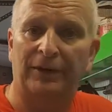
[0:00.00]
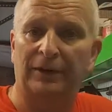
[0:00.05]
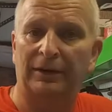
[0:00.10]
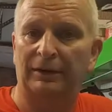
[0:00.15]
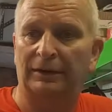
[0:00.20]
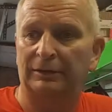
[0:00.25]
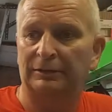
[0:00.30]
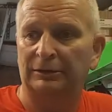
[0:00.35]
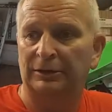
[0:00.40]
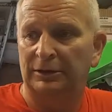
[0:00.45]

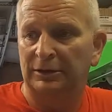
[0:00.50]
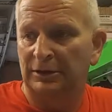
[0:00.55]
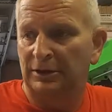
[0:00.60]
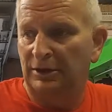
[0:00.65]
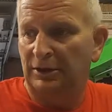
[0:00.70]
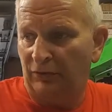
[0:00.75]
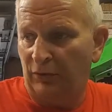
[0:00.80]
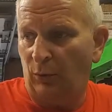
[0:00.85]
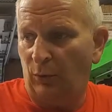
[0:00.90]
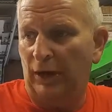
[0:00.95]

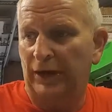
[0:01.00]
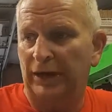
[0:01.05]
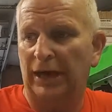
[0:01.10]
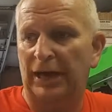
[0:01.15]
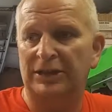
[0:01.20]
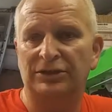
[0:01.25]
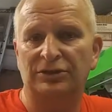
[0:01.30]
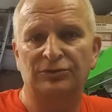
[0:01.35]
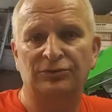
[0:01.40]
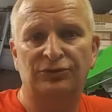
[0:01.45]
the way I
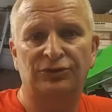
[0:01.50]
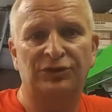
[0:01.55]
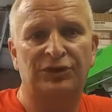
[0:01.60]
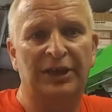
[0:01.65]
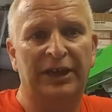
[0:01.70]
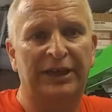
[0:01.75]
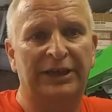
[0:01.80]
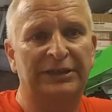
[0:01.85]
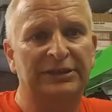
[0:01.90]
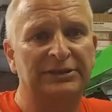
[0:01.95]
use
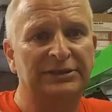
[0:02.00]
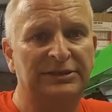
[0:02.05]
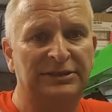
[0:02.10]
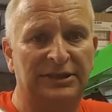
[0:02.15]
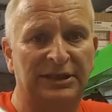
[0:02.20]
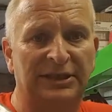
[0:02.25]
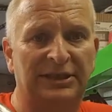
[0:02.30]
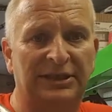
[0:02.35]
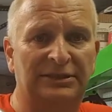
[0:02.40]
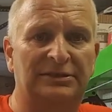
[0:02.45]
things,
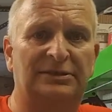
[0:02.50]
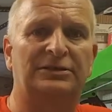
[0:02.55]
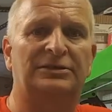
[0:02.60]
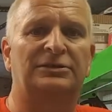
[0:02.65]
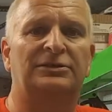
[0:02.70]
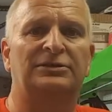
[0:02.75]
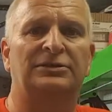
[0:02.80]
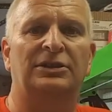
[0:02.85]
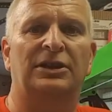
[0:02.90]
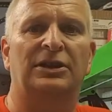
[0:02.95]
it's,
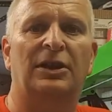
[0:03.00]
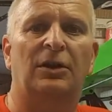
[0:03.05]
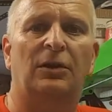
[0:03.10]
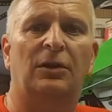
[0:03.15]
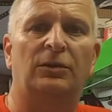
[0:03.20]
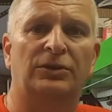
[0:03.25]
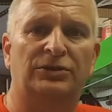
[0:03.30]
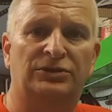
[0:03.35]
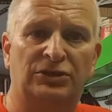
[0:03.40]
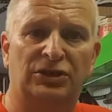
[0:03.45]
you
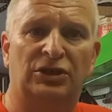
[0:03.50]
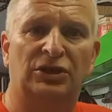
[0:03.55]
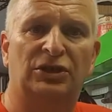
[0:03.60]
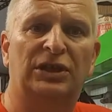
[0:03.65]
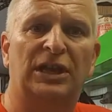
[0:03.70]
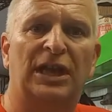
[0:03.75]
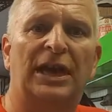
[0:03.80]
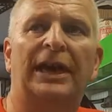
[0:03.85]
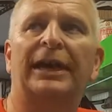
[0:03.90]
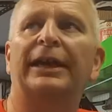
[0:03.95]
know, it's a good
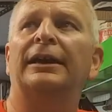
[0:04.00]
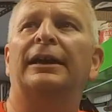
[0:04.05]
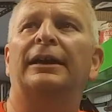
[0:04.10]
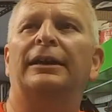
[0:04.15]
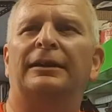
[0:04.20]
light.